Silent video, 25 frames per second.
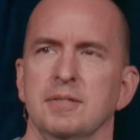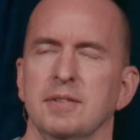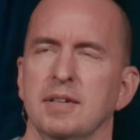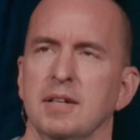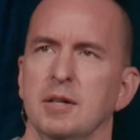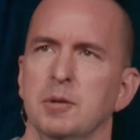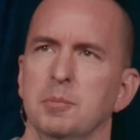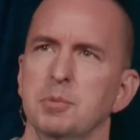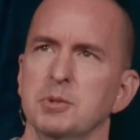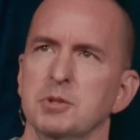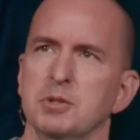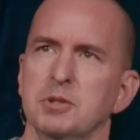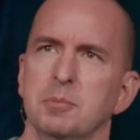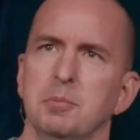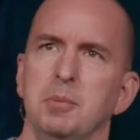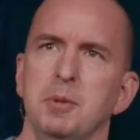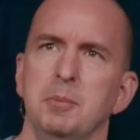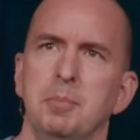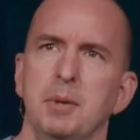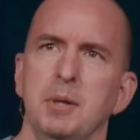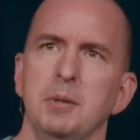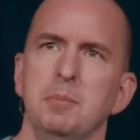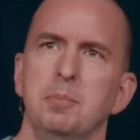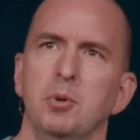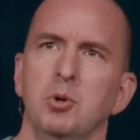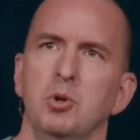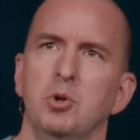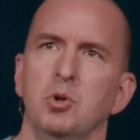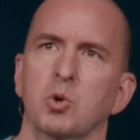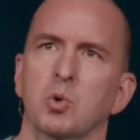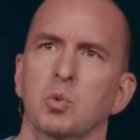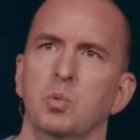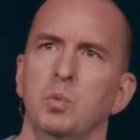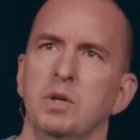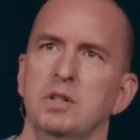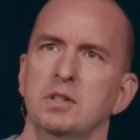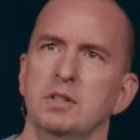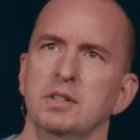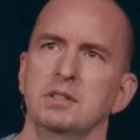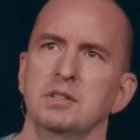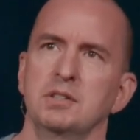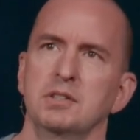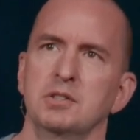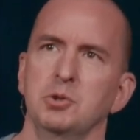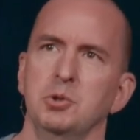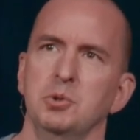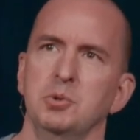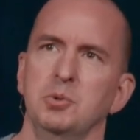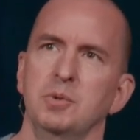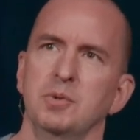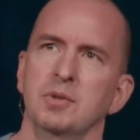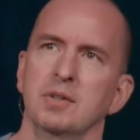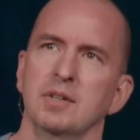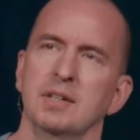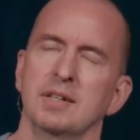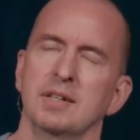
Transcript: Help us to be people who are willing to,